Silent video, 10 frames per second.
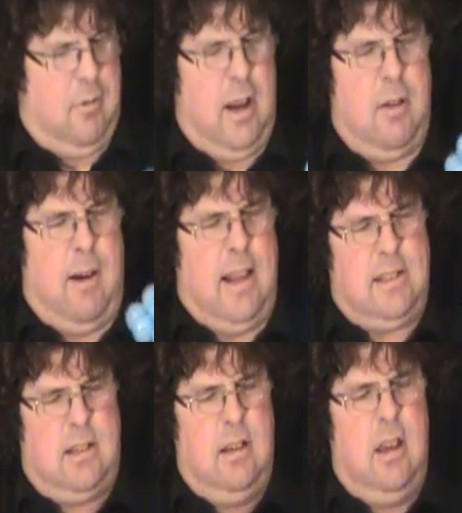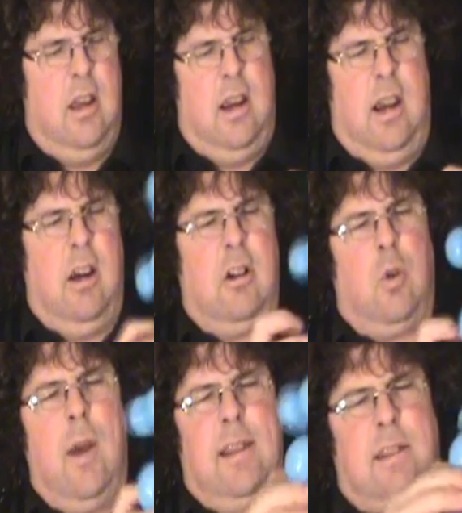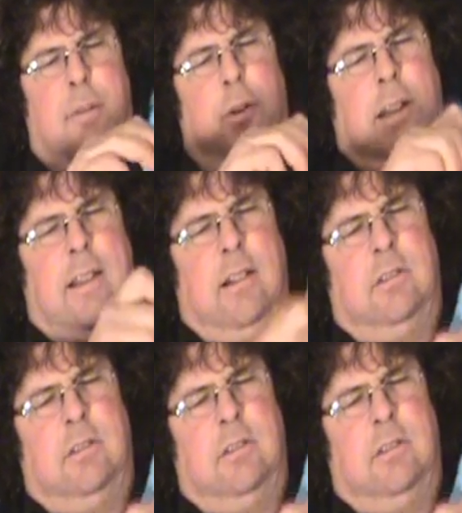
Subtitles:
rid of the rest. Ear twist the foot.